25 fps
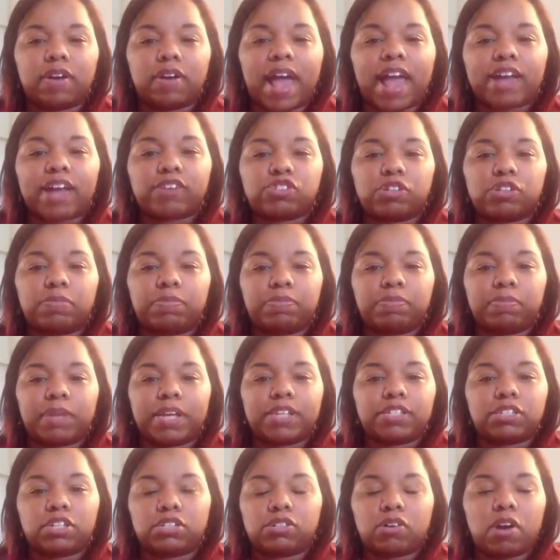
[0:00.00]
extra
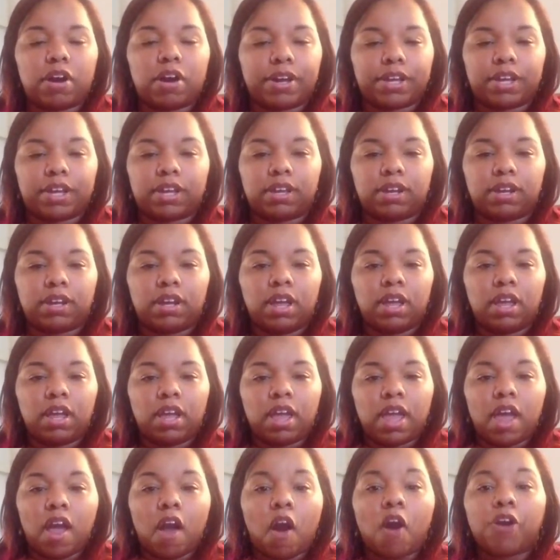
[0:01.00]
place to target?
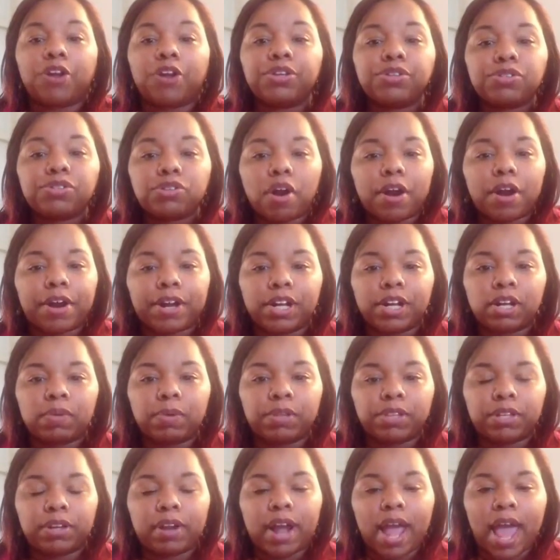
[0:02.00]
Are you targeting
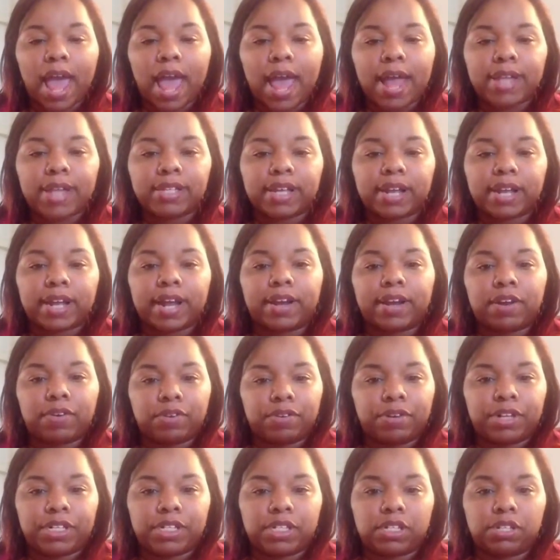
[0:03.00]
with your ads? Like, I know,
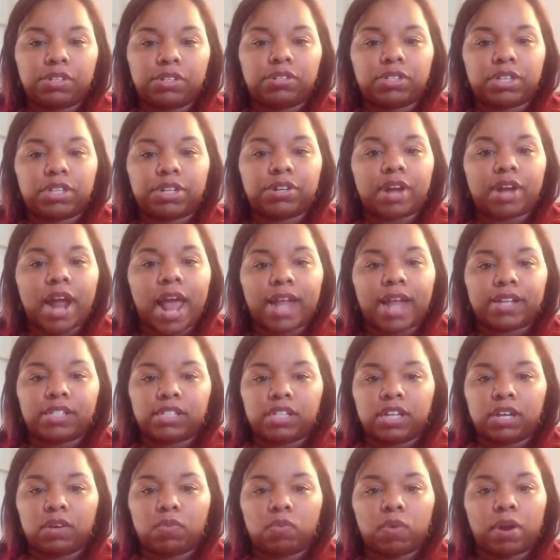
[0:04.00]
Kristen, you said your ads
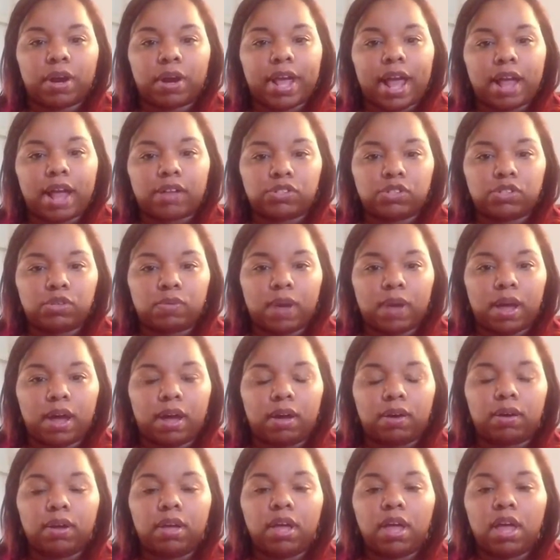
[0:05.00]
didn't work out too
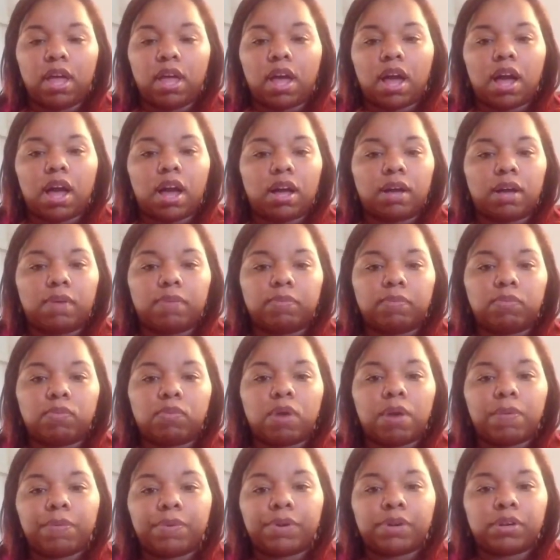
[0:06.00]
well.
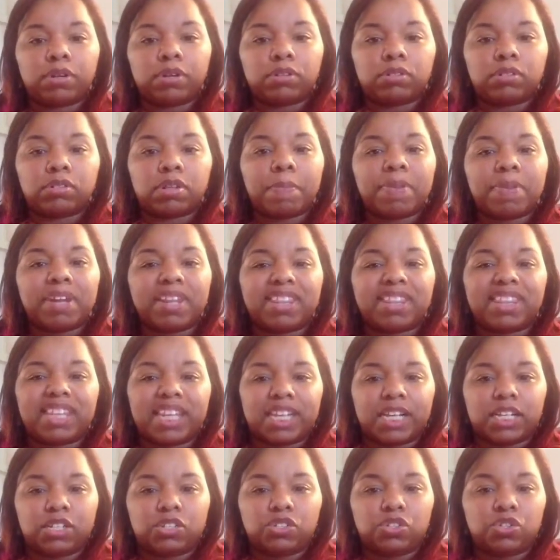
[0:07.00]
What were some of the
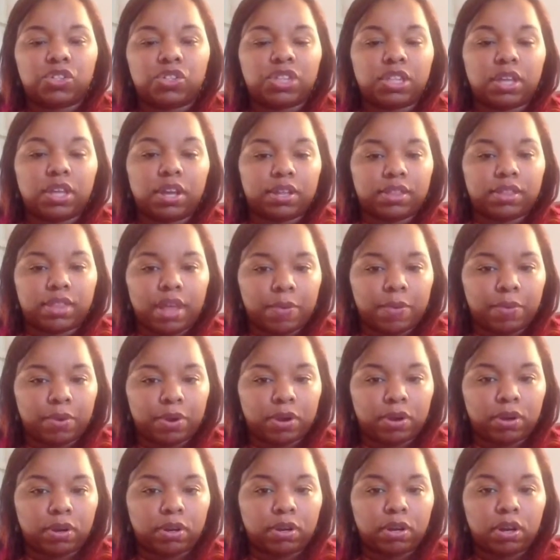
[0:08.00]
things you think that
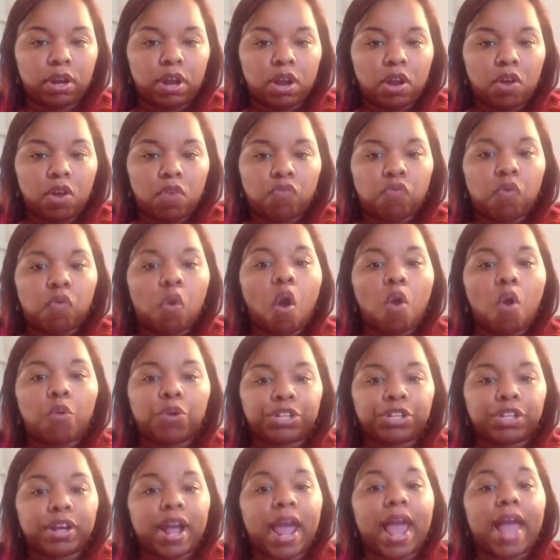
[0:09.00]
were wrong
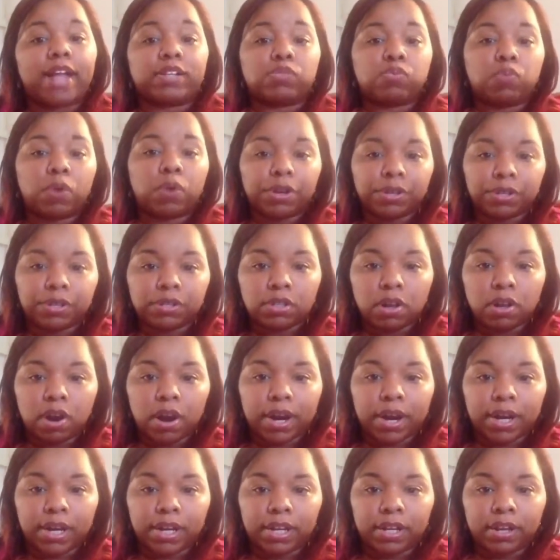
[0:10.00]
with your ads? Were you
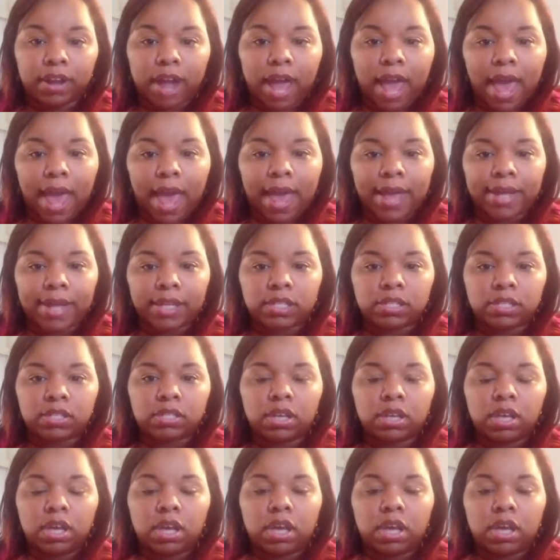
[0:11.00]
targeting your ads?